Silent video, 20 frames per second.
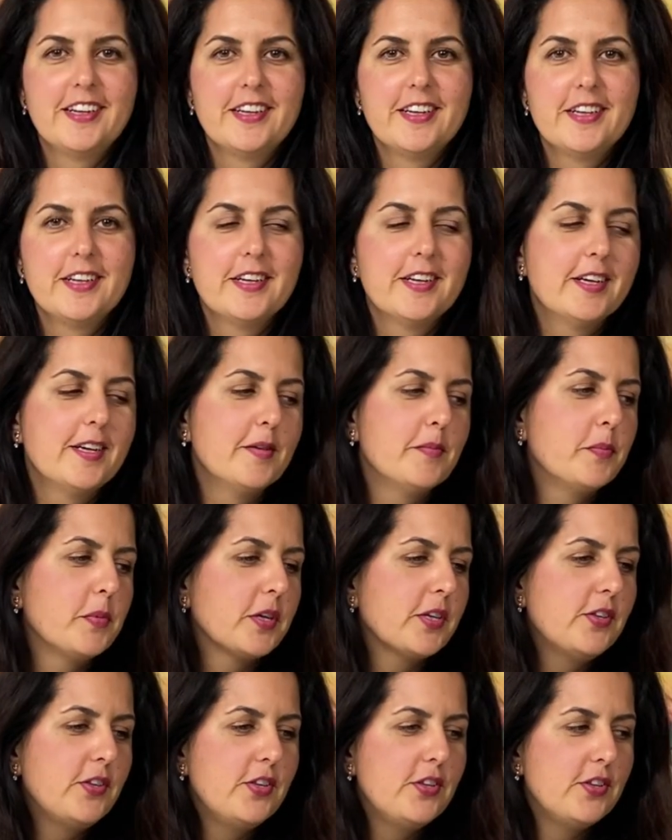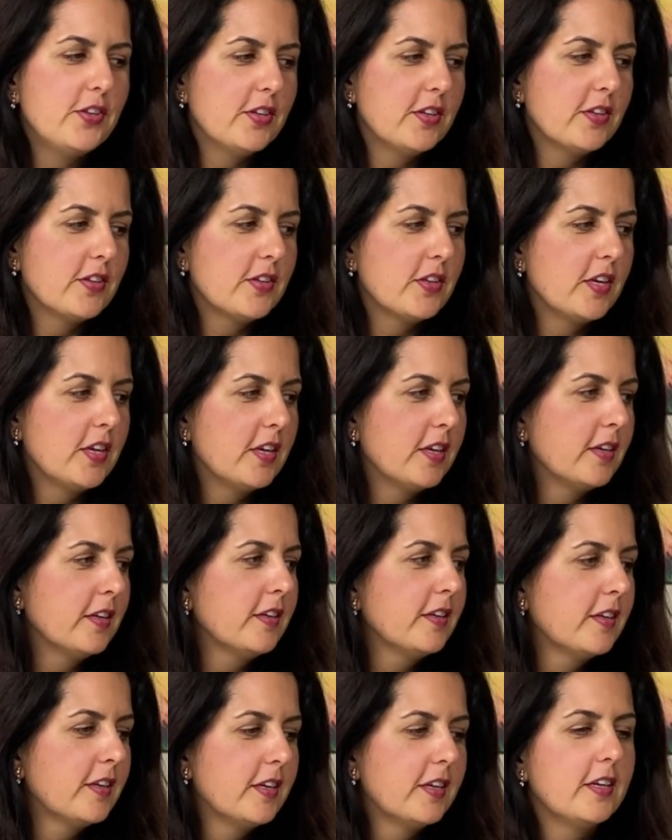about using the belt,
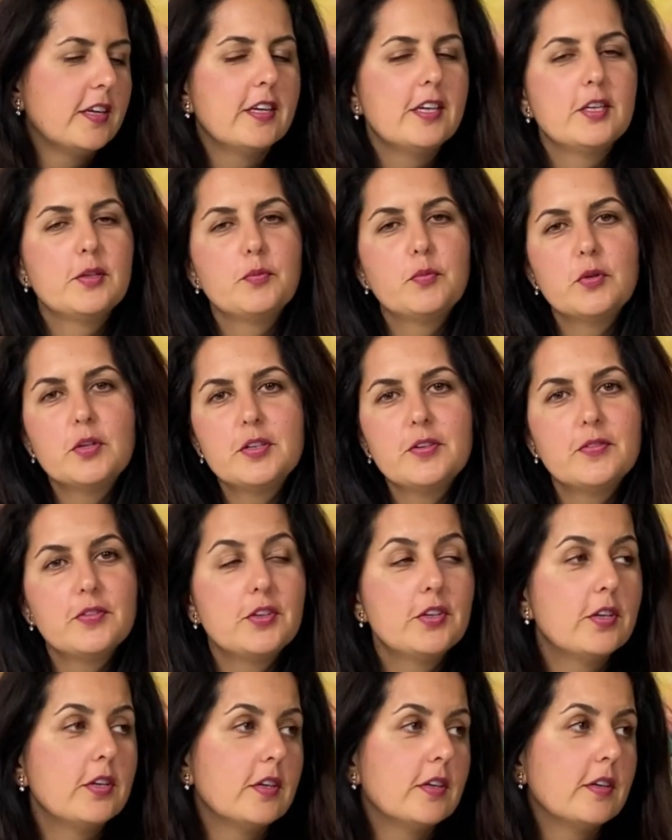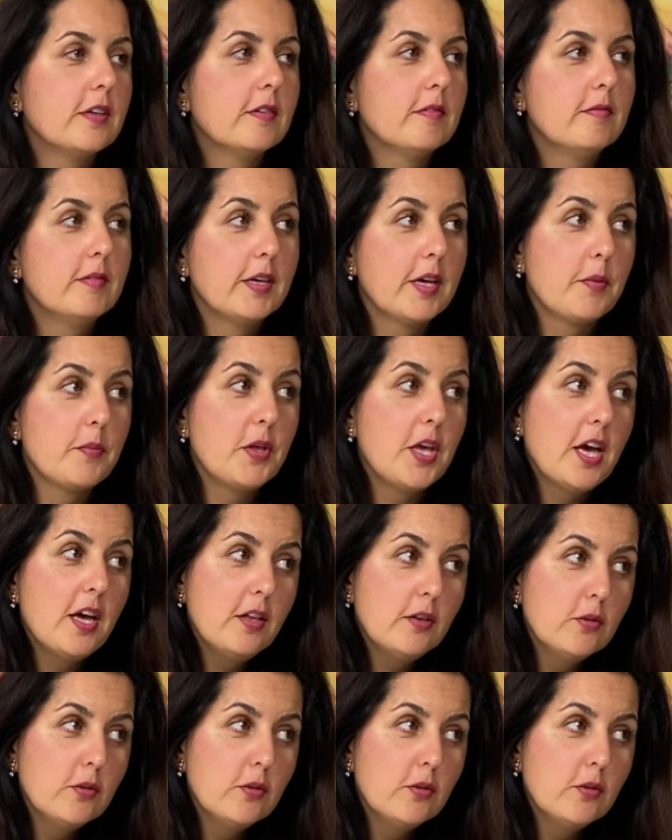but it's a cool demonstration.